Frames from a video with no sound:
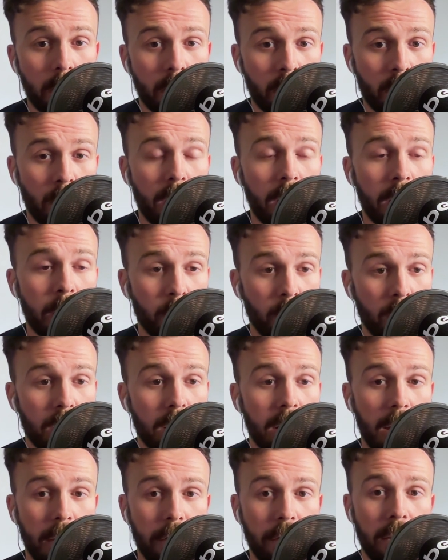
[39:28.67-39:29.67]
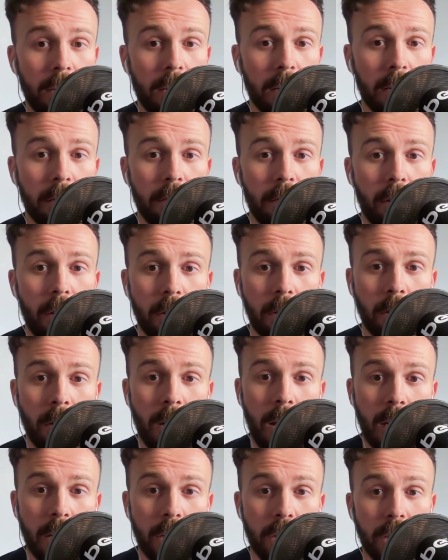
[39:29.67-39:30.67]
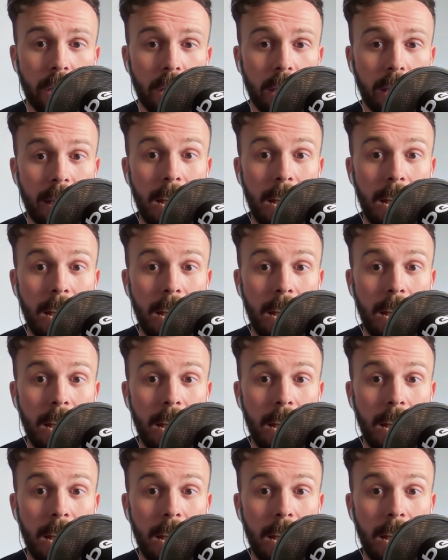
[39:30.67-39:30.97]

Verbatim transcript: So this was the FA Cup final last year.